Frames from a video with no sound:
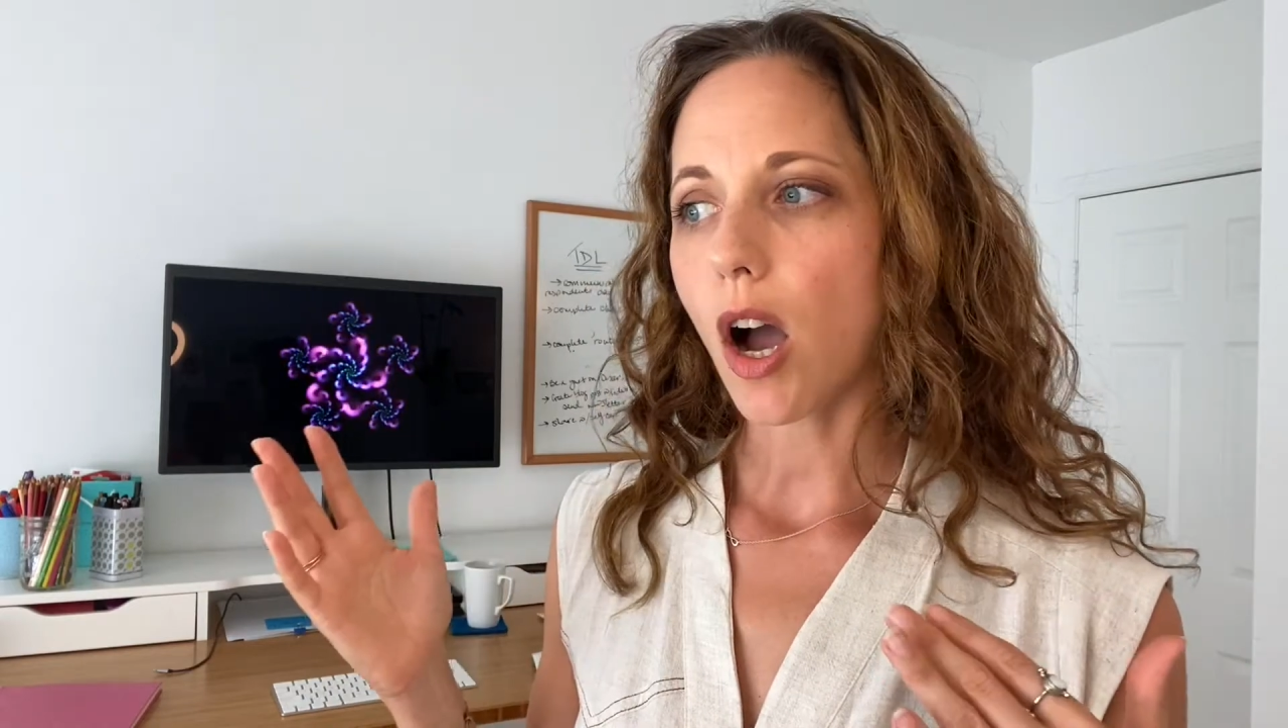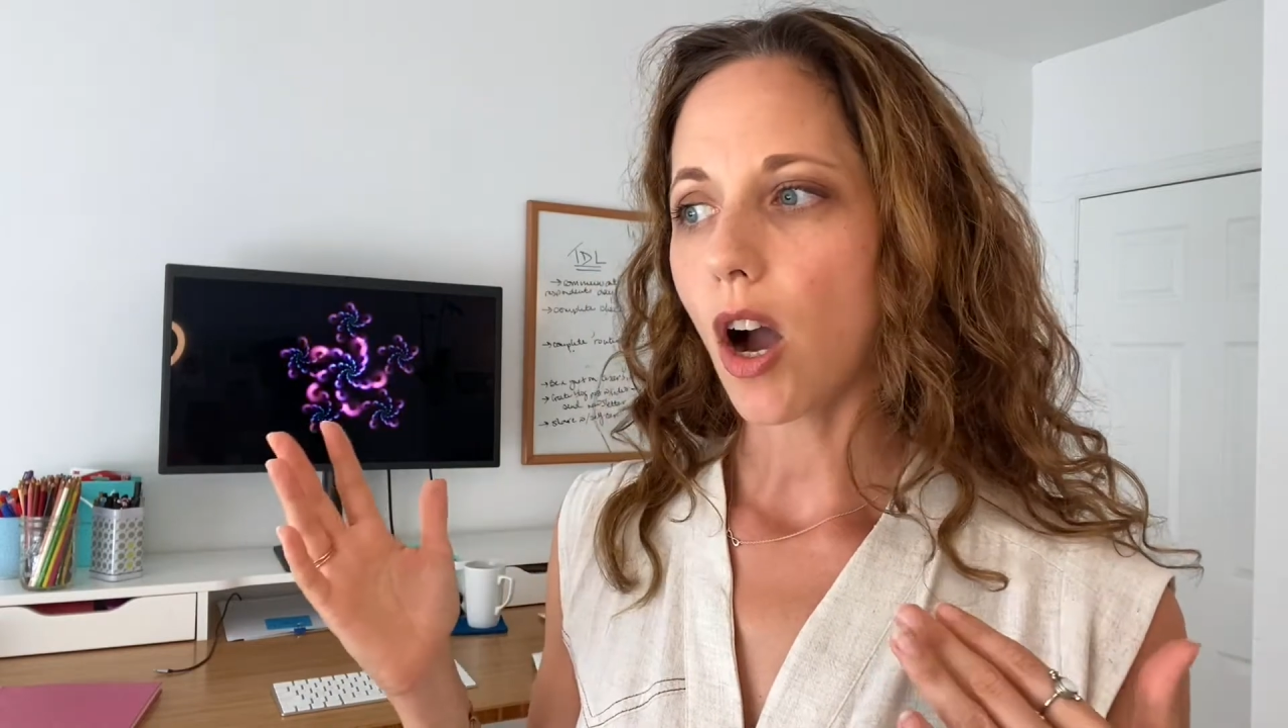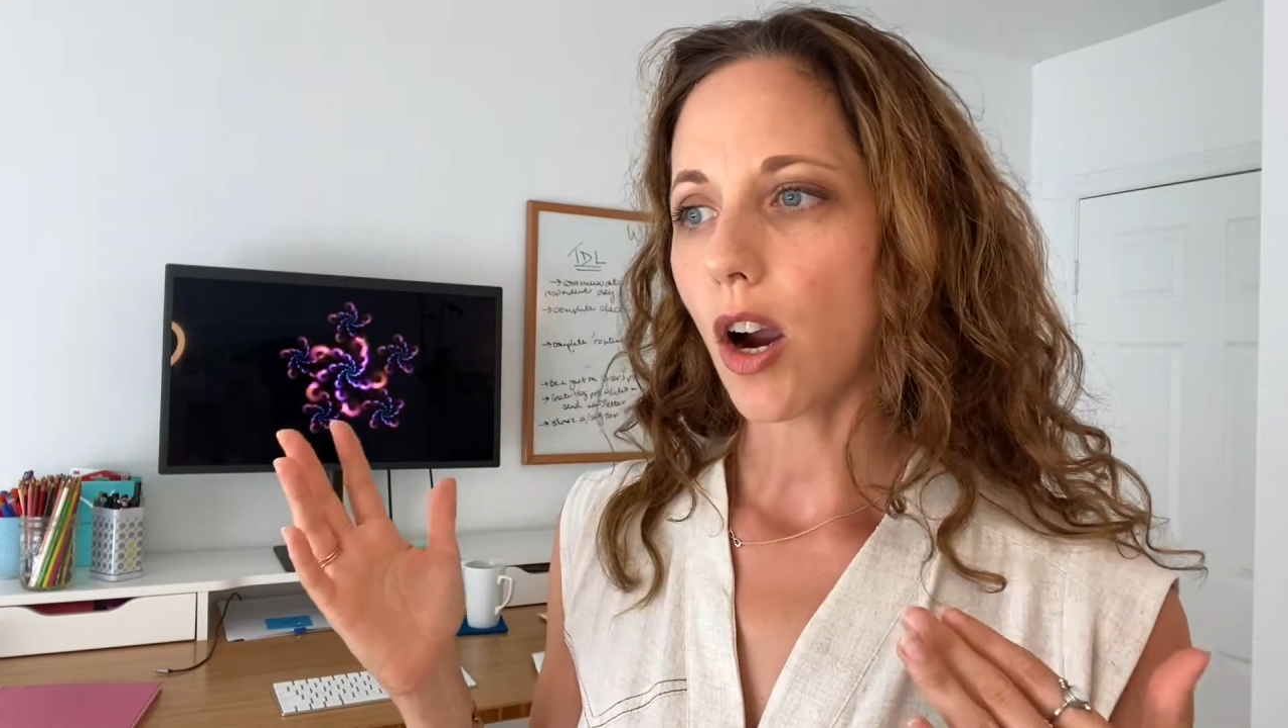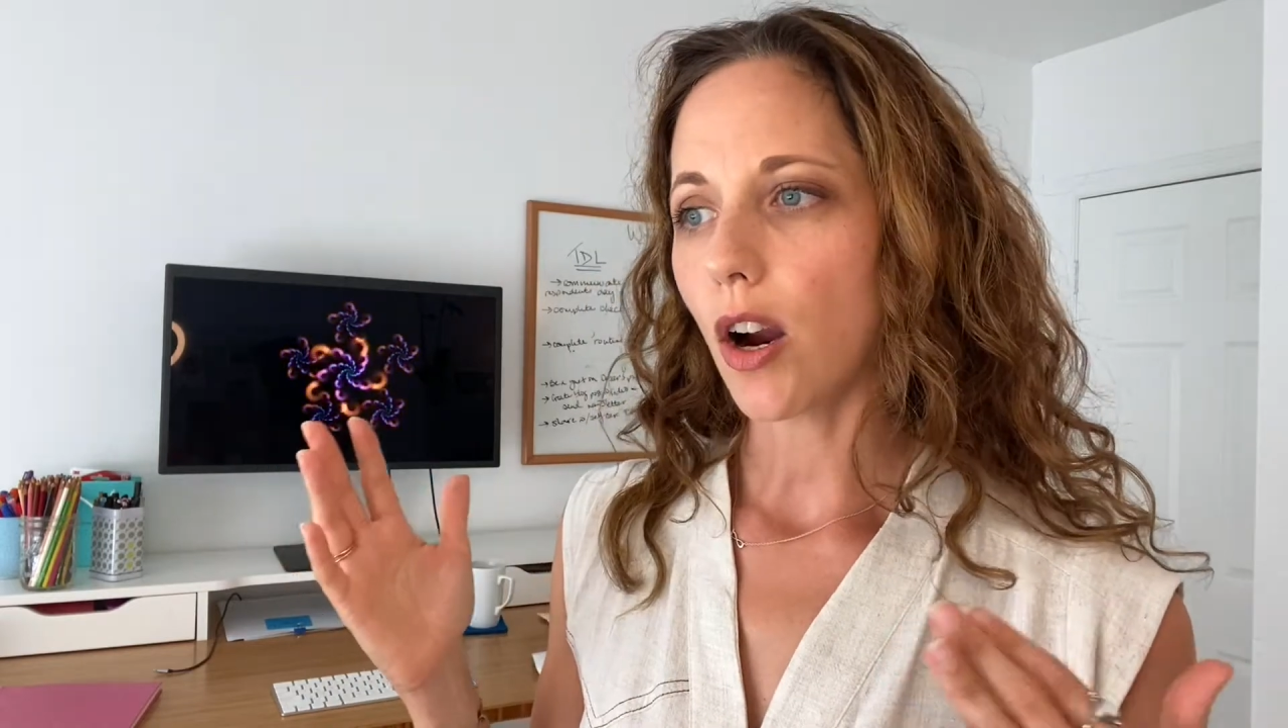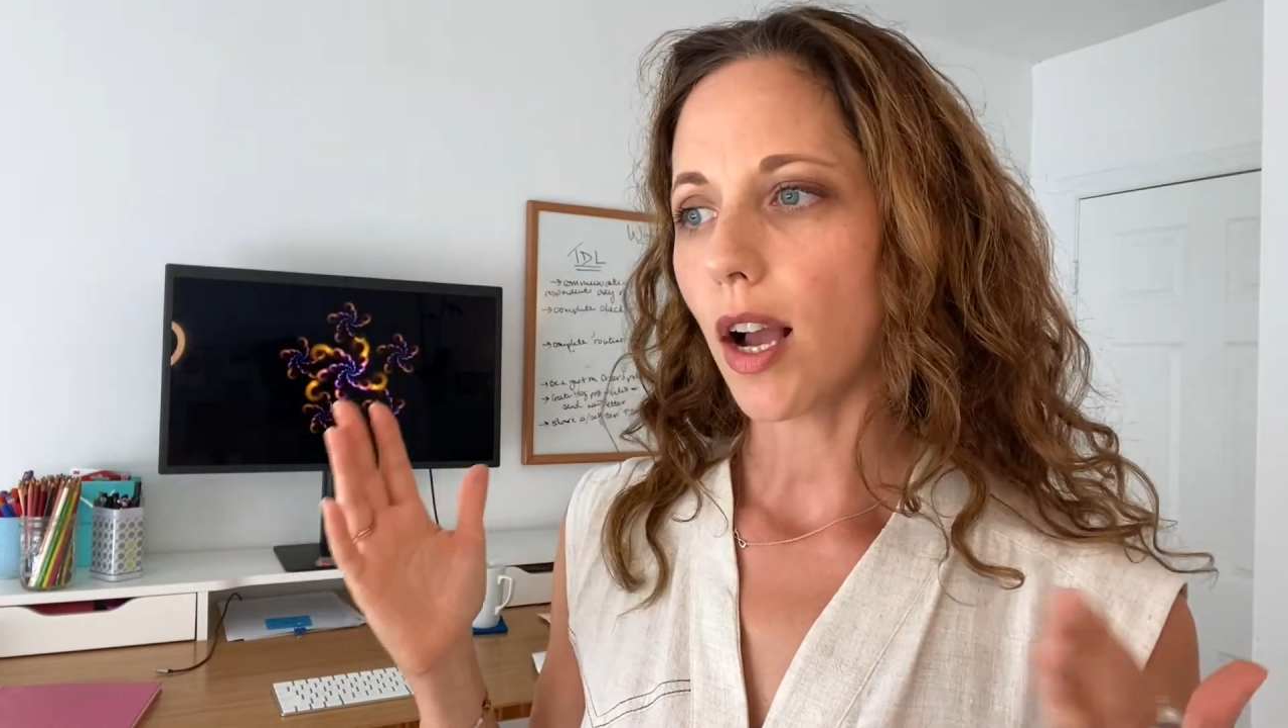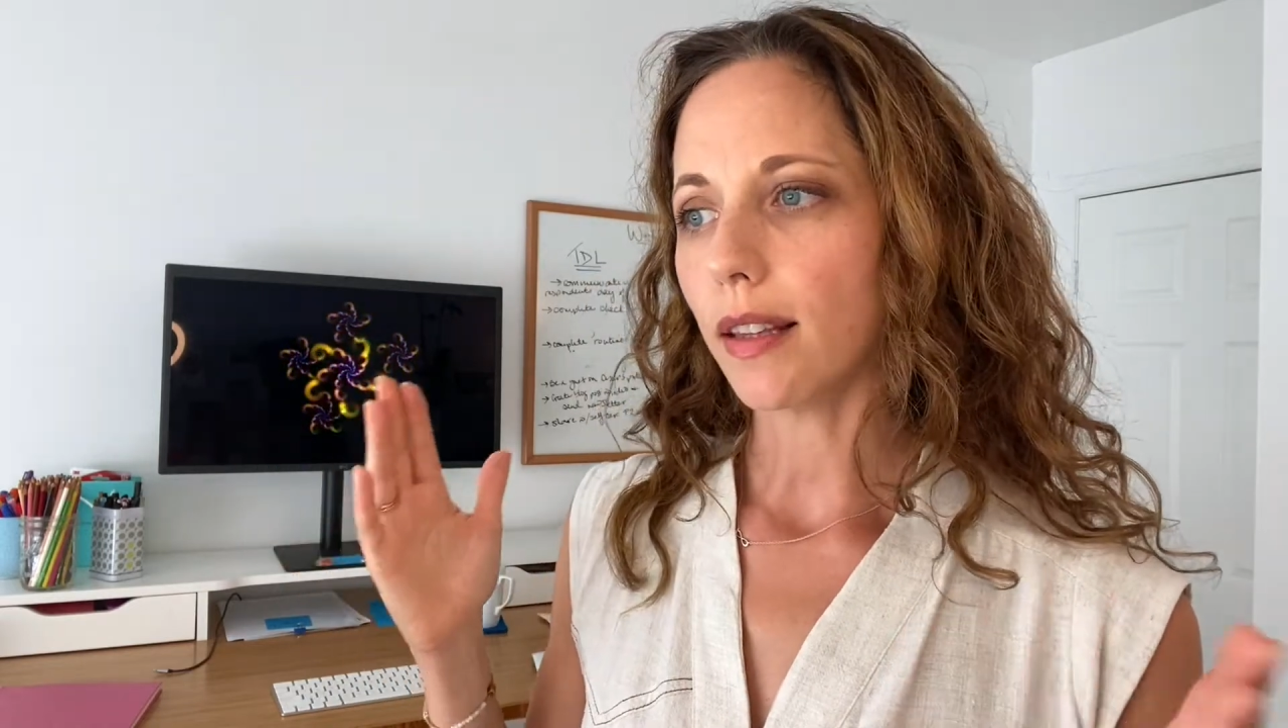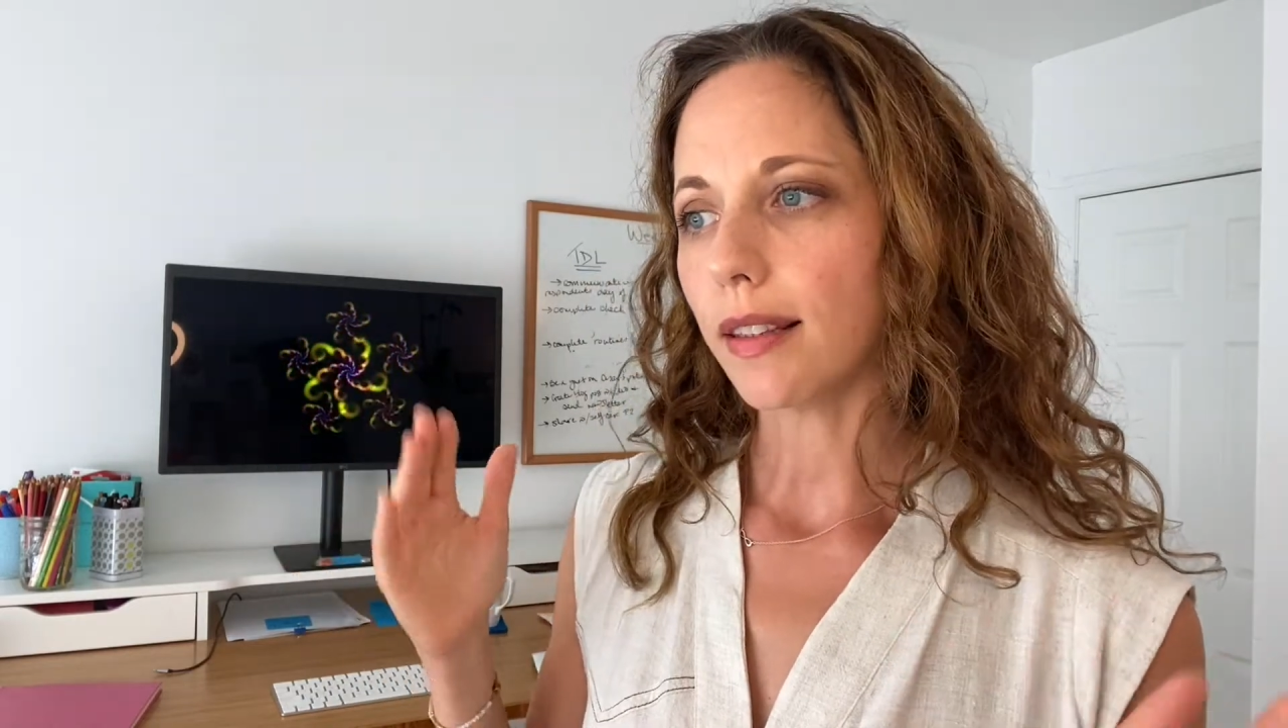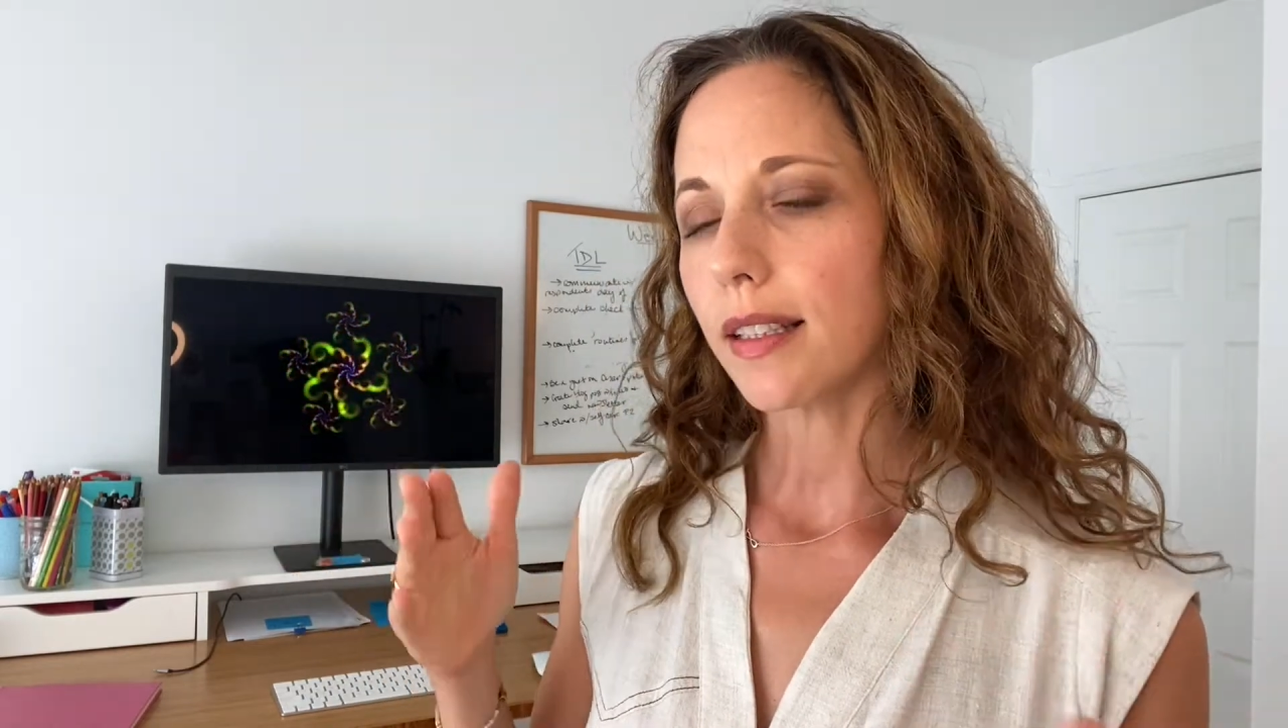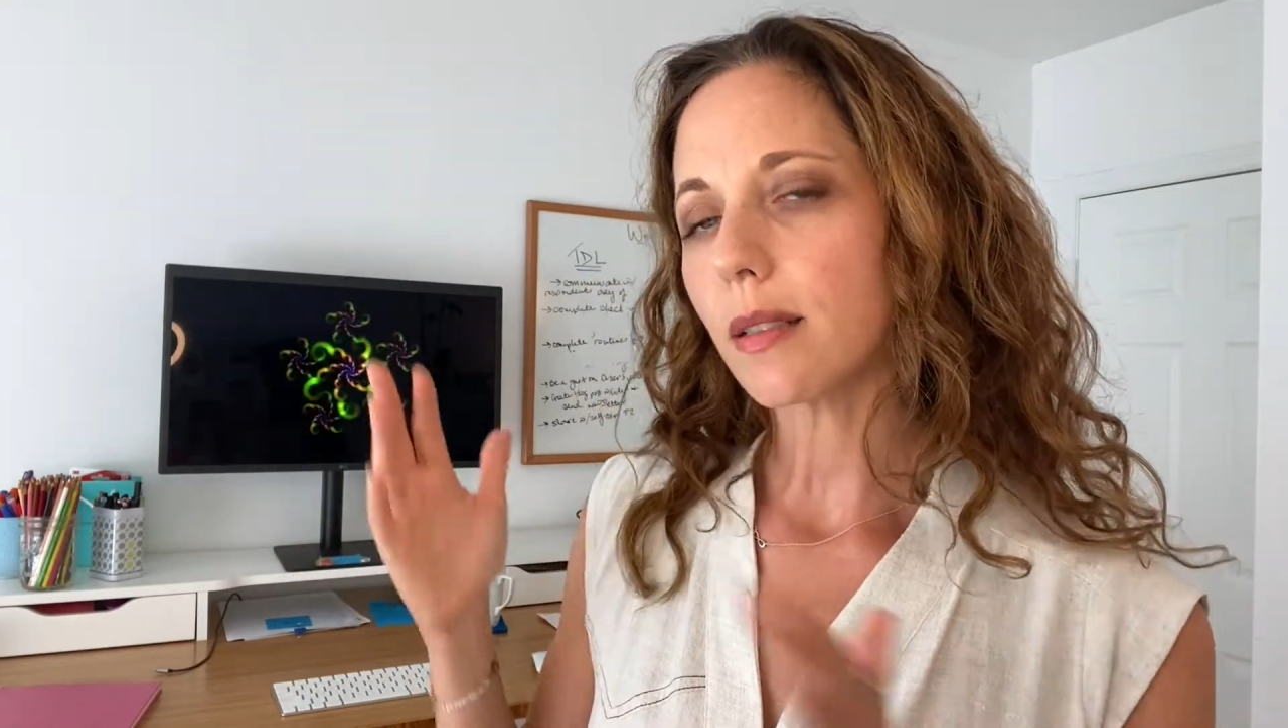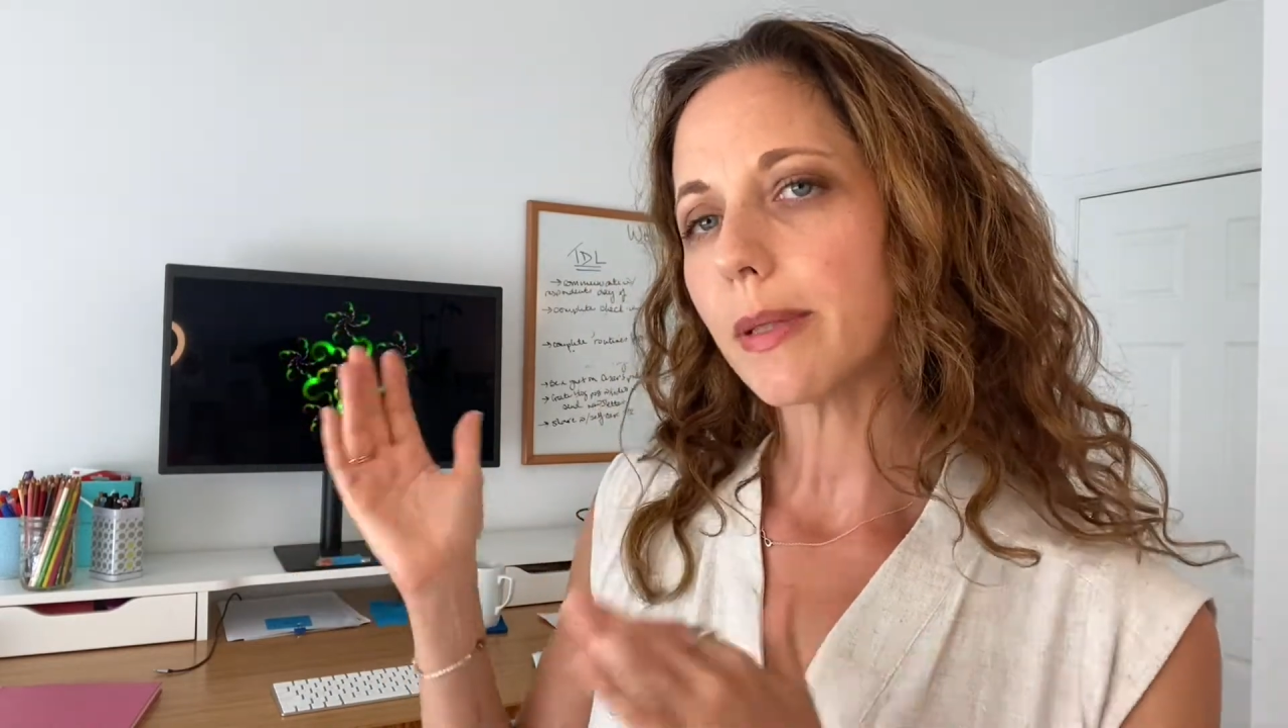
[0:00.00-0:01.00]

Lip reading: are a little